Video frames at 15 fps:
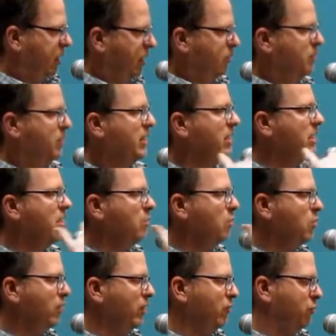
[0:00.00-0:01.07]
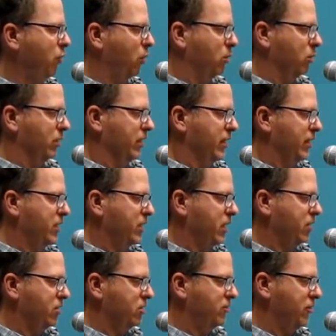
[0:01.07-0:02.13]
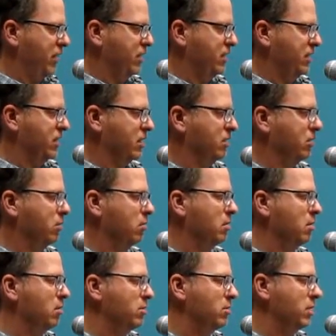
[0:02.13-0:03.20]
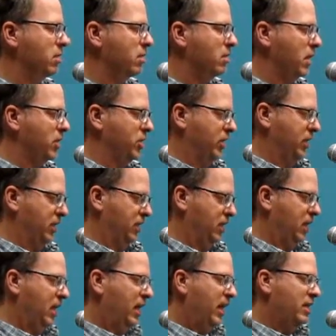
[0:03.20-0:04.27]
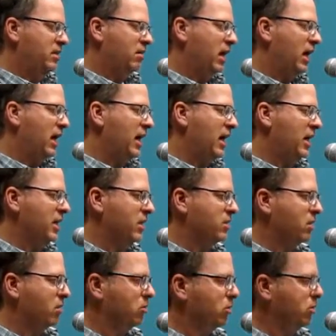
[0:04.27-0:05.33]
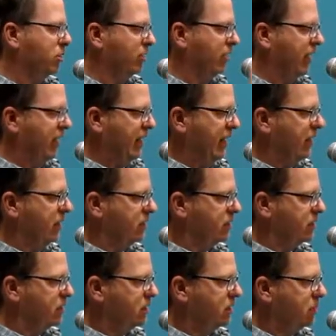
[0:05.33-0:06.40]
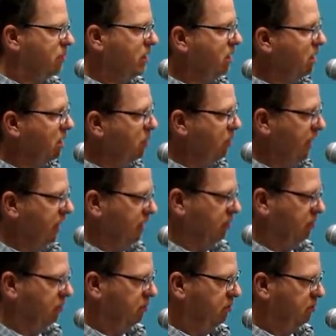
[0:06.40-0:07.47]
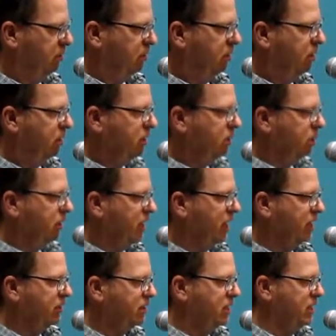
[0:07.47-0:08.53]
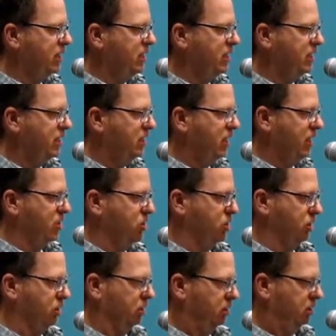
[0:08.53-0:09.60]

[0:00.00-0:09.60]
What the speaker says: Begin moving forward at each other's faces until your noses are touching and your eyes are to your eyes. Be calm now. You are not in any danger.